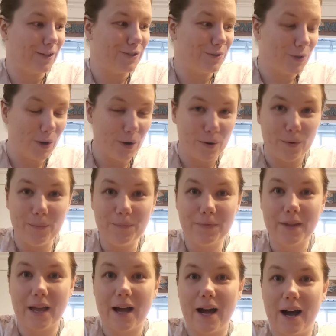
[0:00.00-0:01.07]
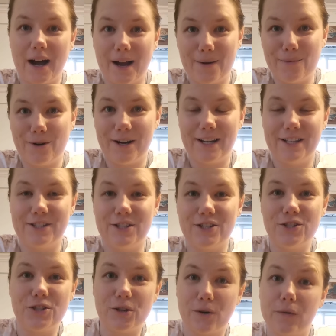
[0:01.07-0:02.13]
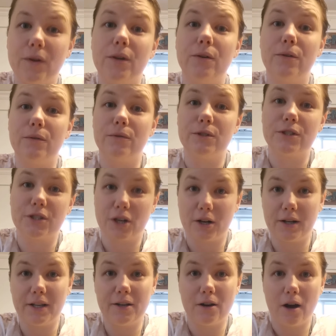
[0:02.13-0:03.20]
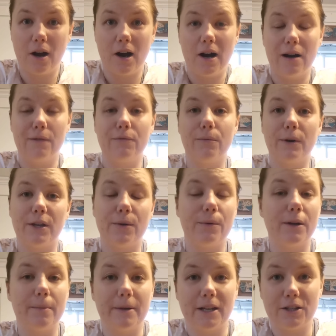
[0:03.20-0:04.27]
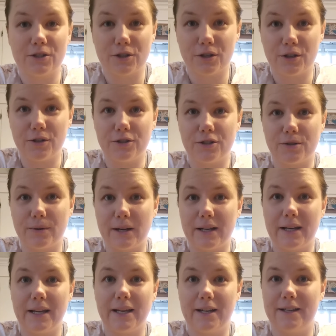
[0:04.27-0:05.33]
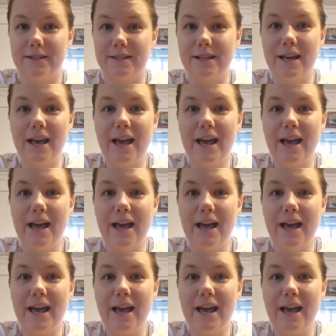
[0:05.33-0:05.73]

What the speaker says: So I wanted to show you, starting off, what you want to make sure you're doing is